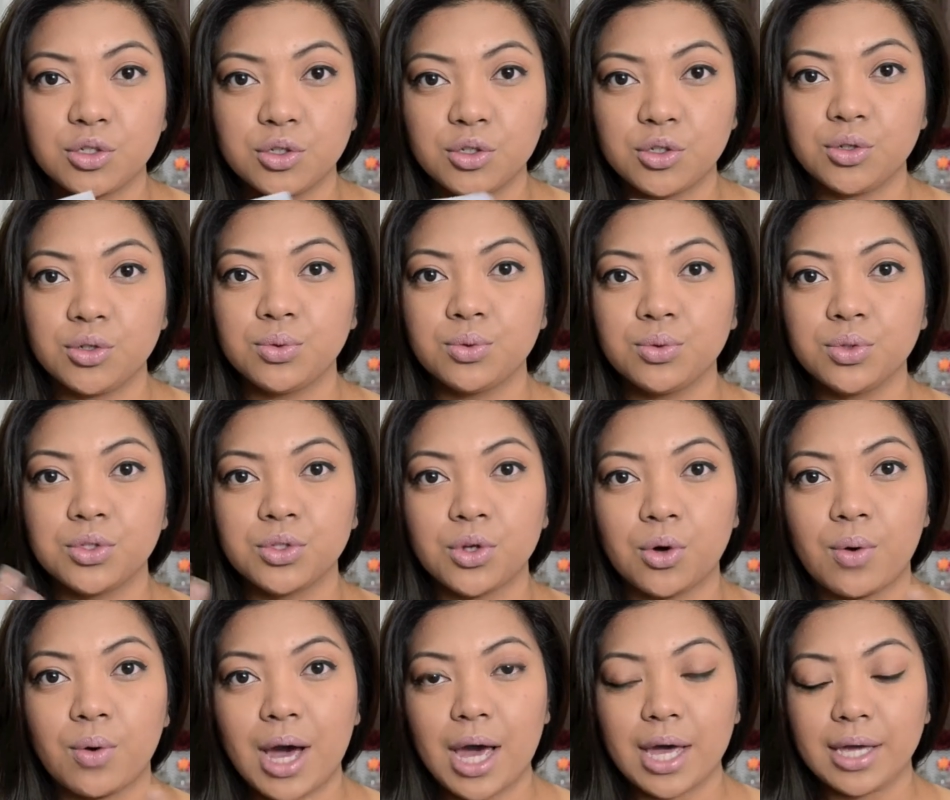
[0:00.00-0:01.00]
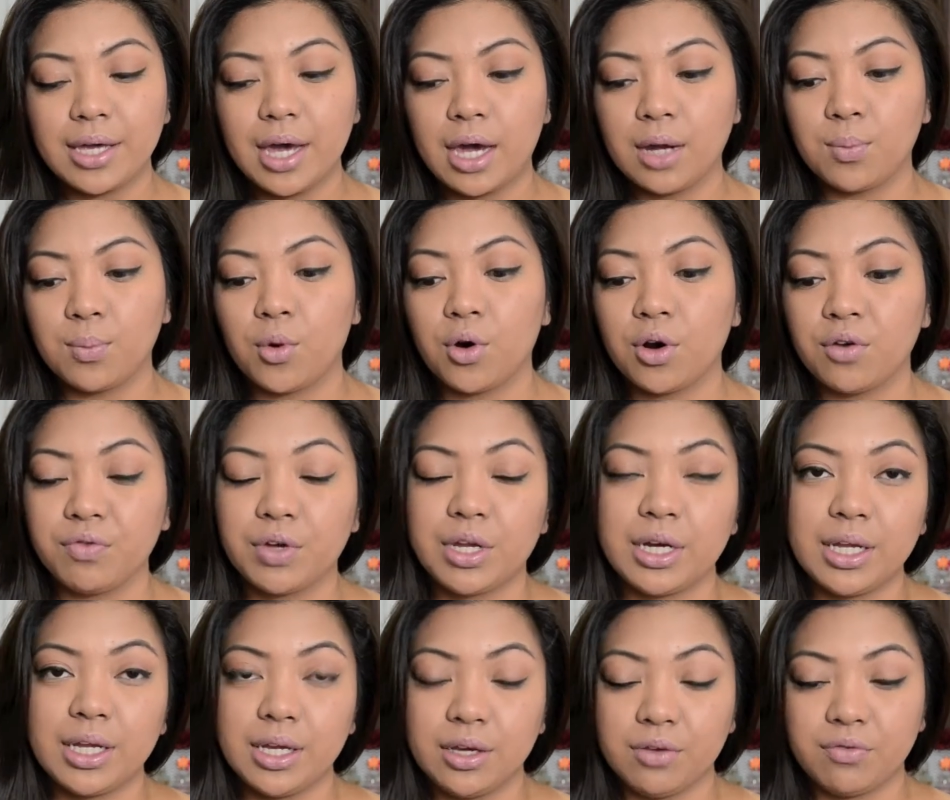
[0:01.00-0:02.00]
two so I get more of an
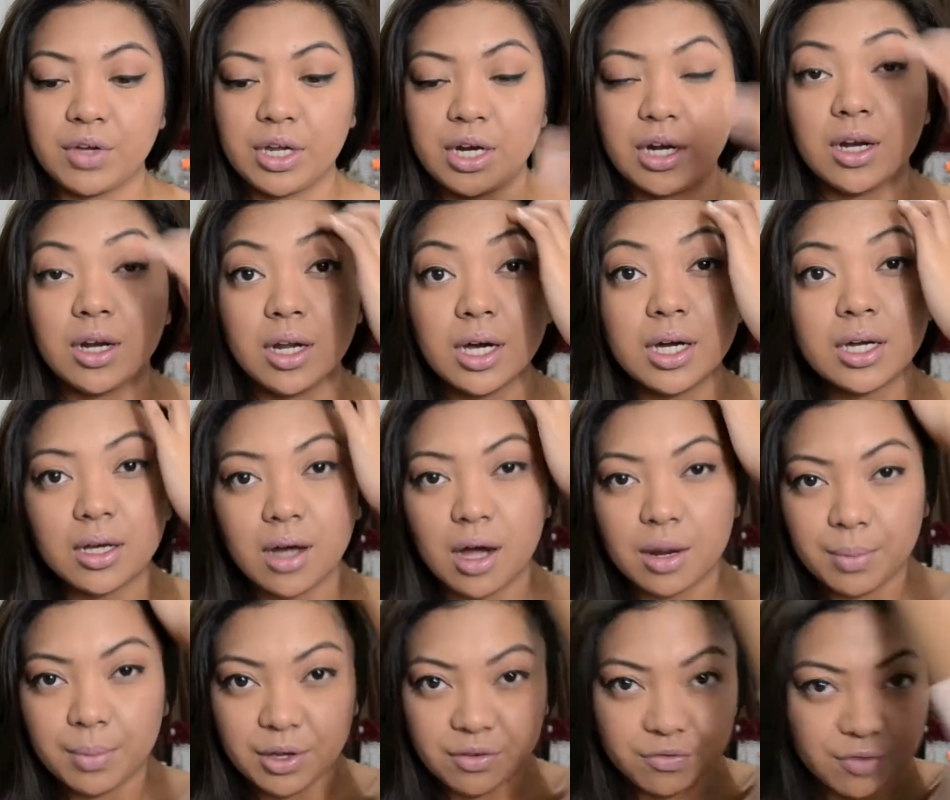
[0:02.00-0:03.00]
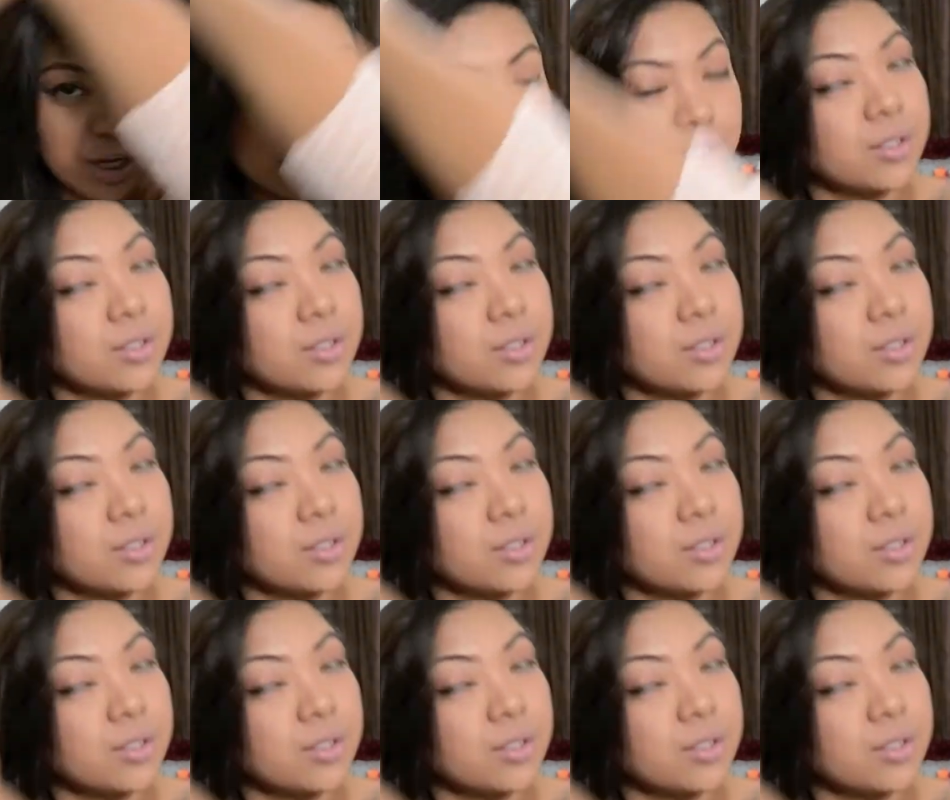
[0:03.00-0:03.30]
even look on my face,